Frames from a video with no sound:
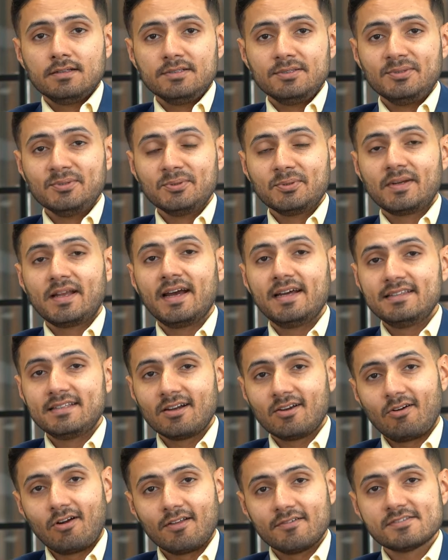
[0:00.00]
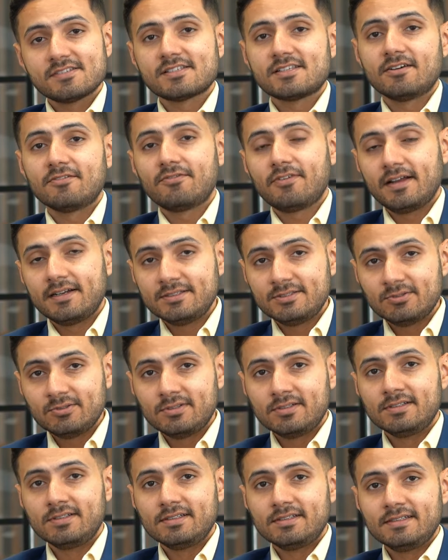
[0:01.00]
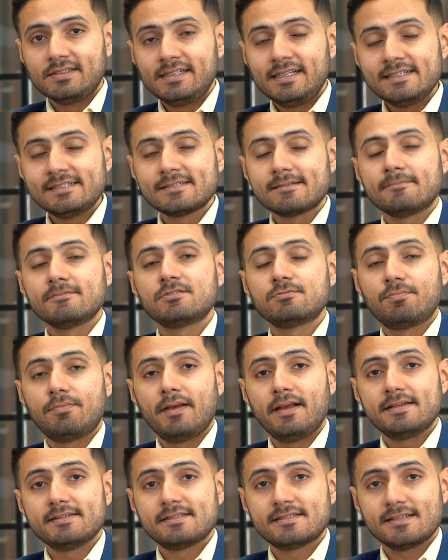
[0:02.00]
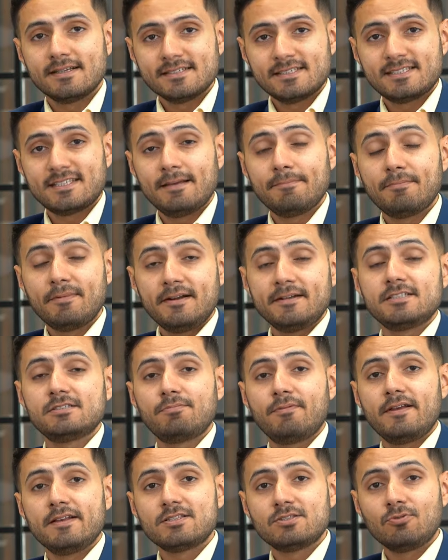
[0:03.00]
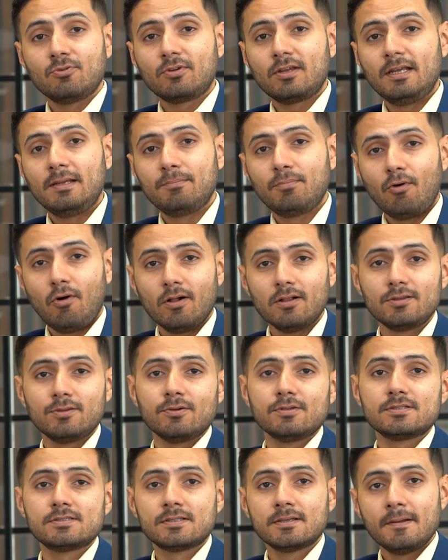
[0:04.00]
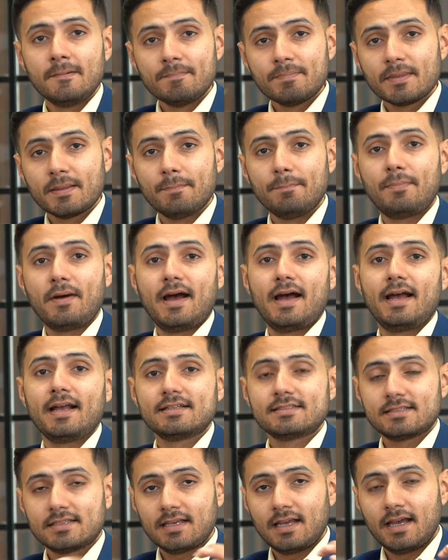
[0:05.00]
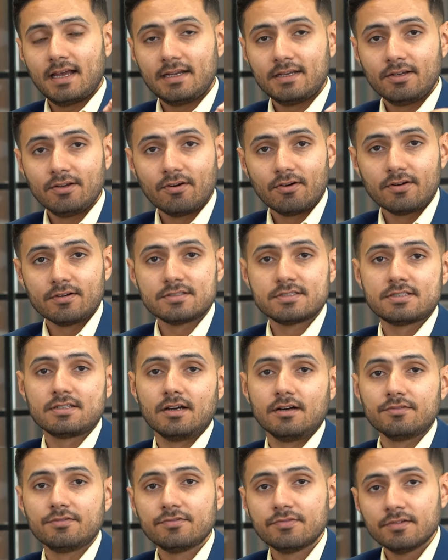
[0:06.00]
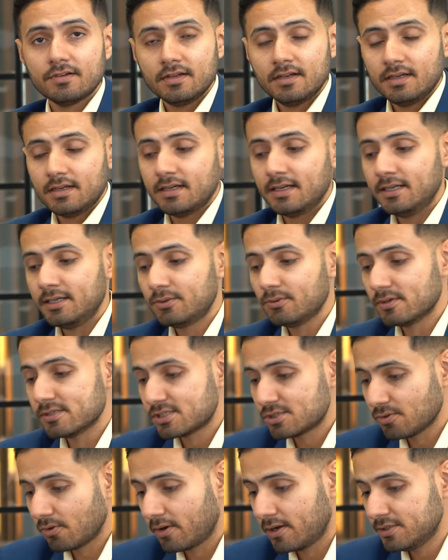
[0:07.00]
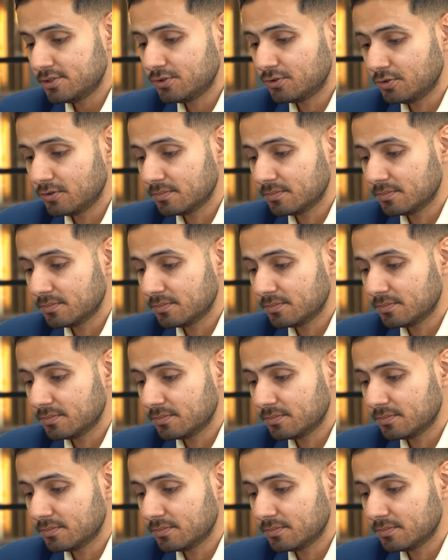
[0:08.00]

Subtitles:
you gather a lot of stuff and you need some space, a separate space to keep all those bags and your stuff into a storage